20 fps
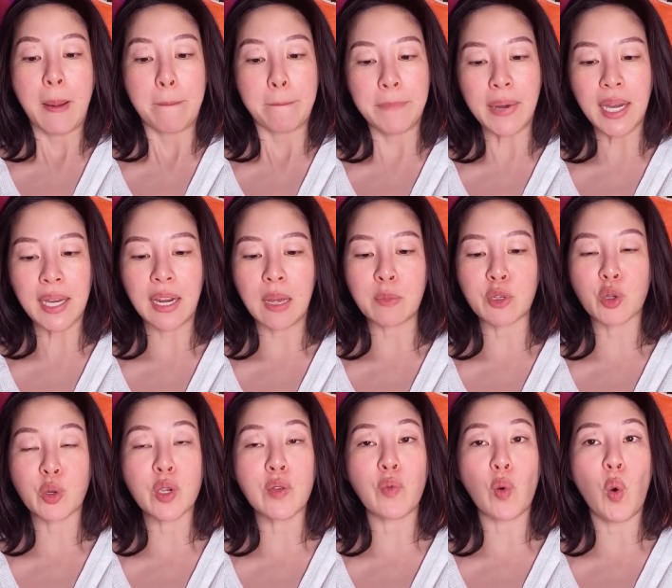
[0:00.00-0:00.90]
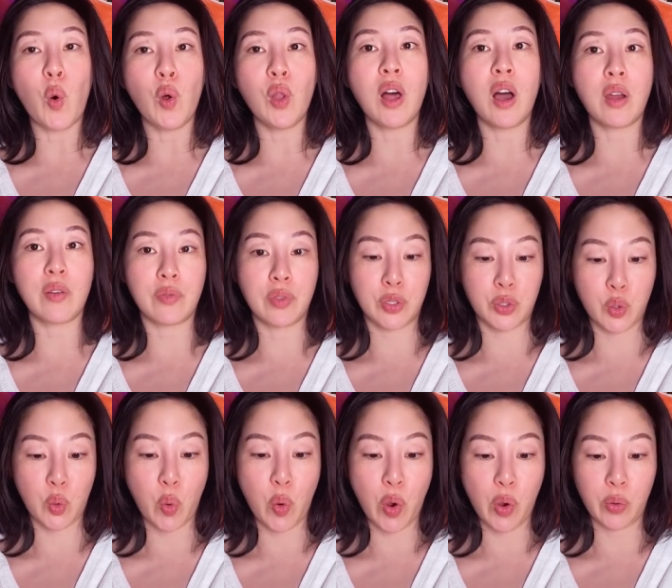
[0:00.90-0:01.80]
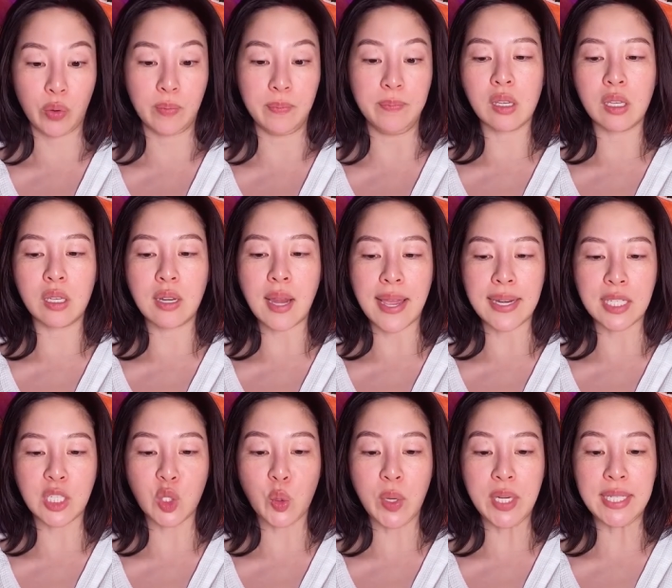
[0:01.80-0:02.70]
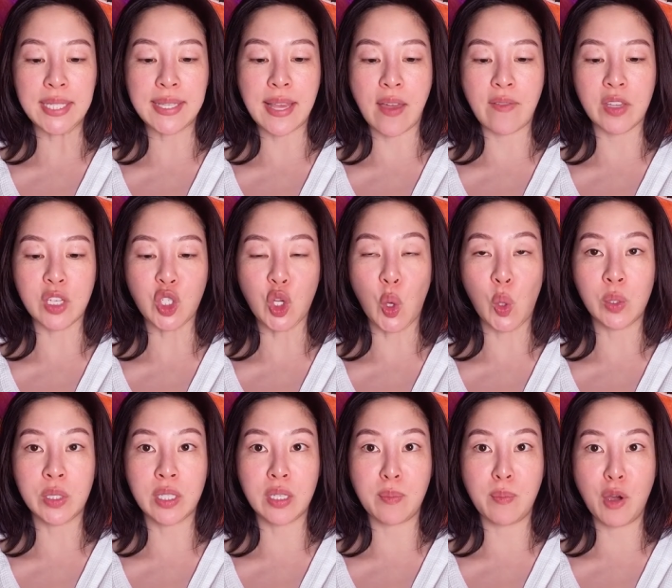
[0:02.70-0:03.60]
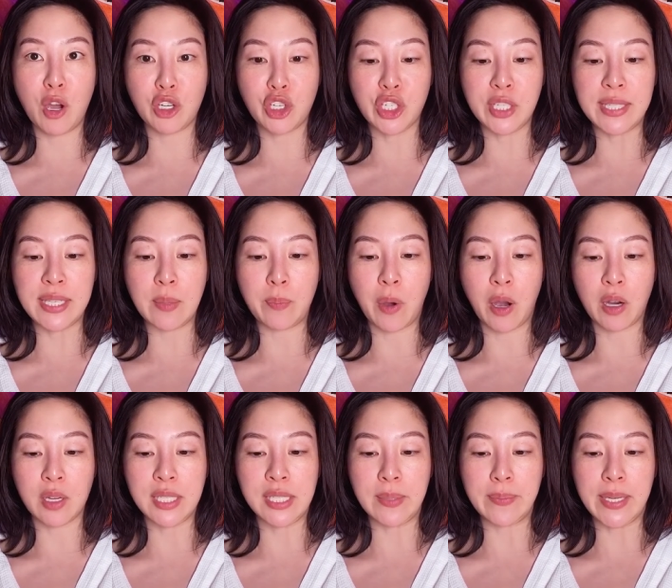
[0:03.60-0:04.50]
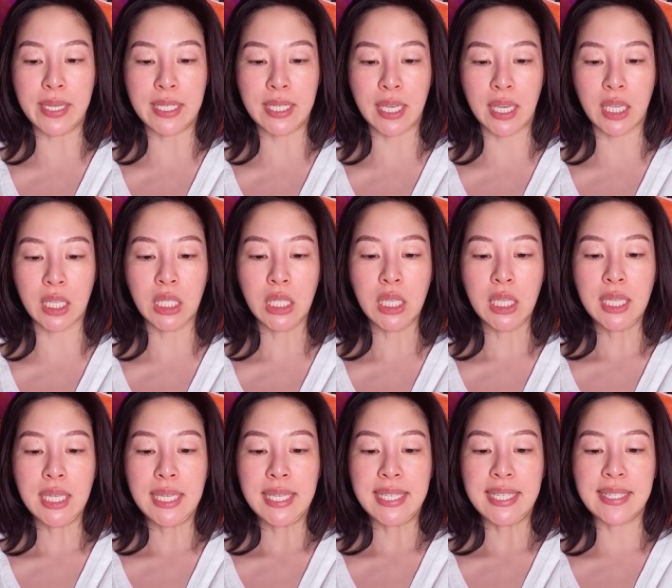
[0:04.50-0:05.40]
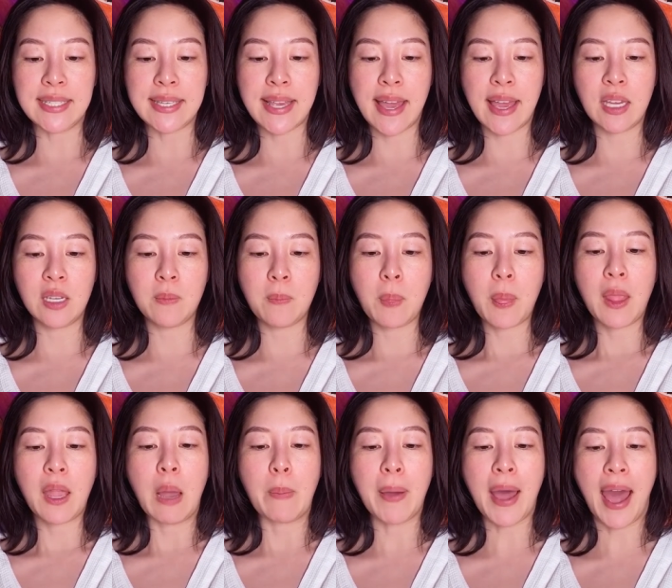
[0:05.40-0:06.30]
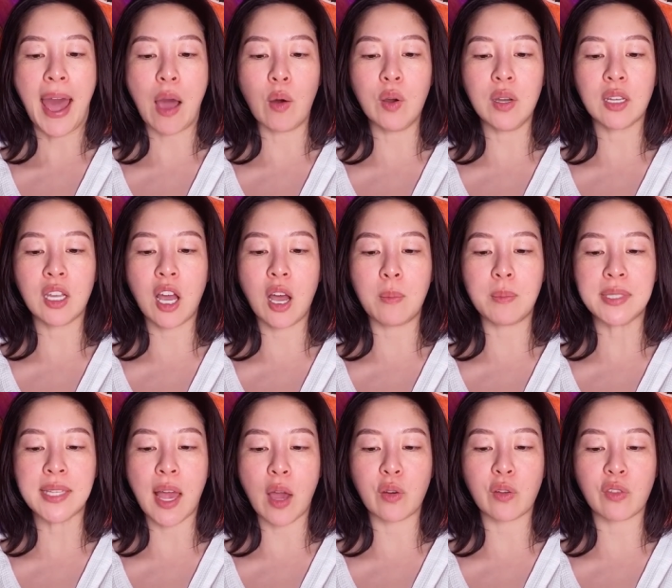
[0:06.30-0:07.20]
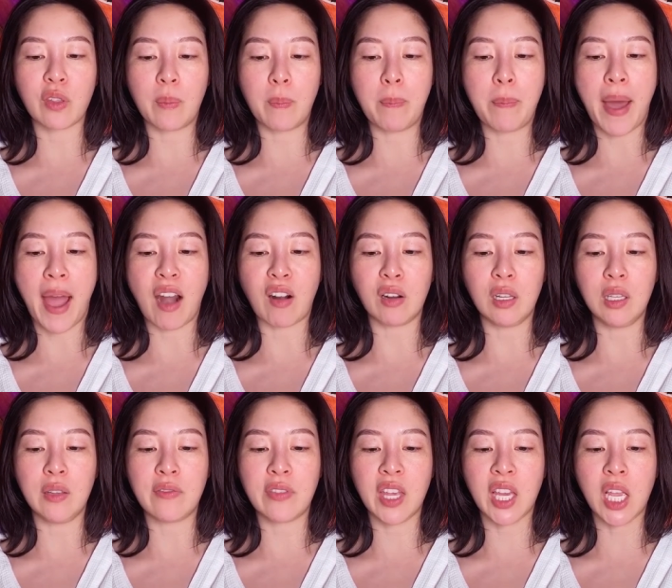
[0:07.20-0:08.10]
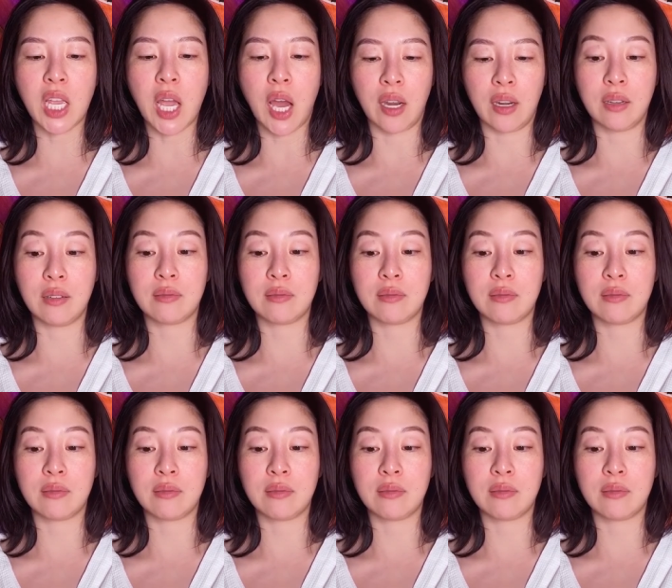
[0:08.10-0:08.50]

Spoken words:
but I'm sure you've all heard of this quote. In 1927, told an emergency party meeting, he said, power comes out of the barrel of the gun.